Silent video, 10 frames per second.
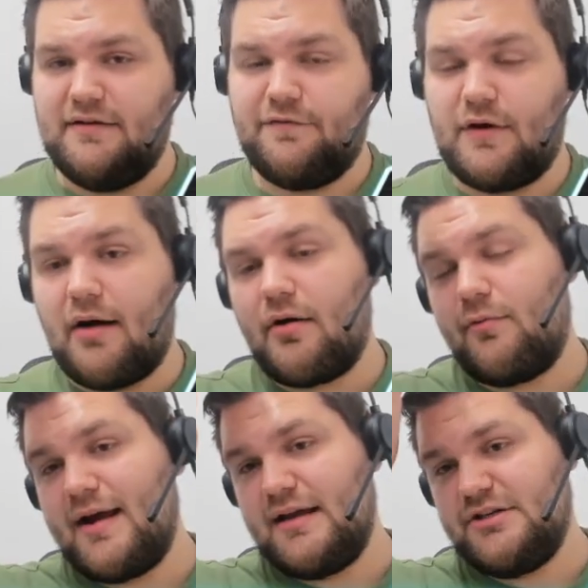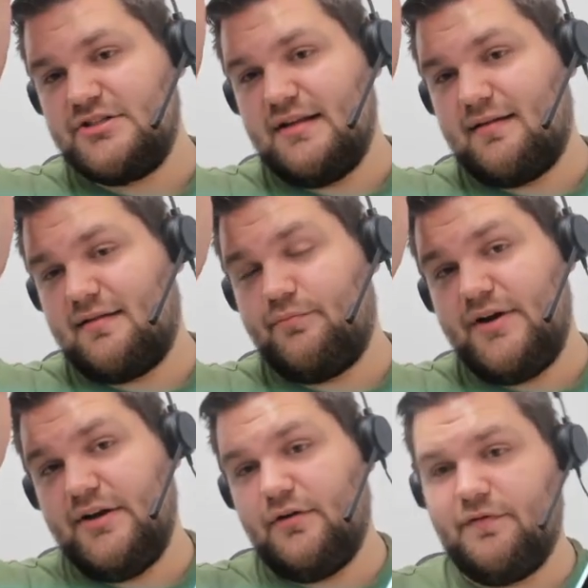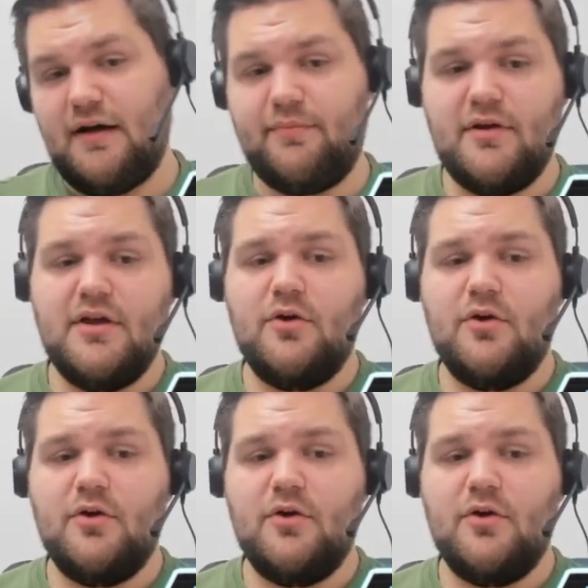for our range, this is a pretty good flop.